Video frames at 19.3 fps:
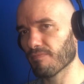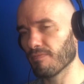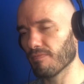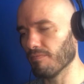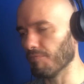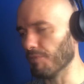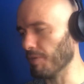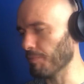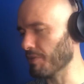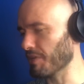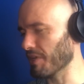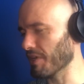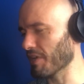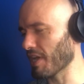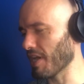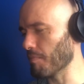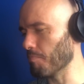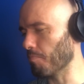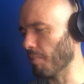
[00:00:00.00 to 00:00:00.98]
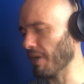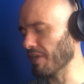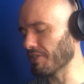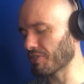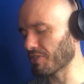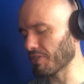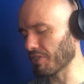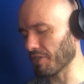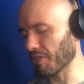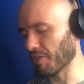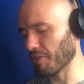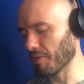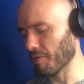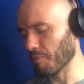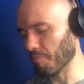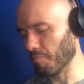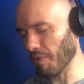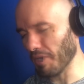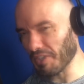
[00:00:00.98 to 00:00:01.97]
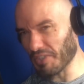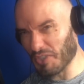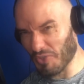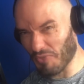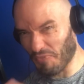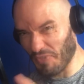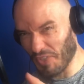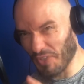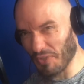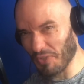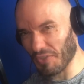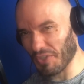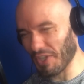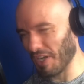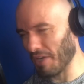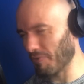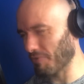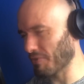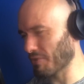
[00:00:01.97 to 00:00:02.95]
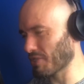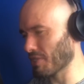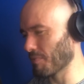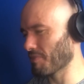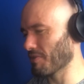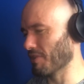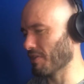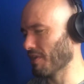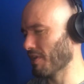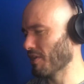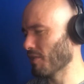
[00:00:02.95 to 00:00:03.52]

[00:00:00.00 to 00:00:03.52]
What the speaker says: Maybe that guy bites you, bites your fingers off or something,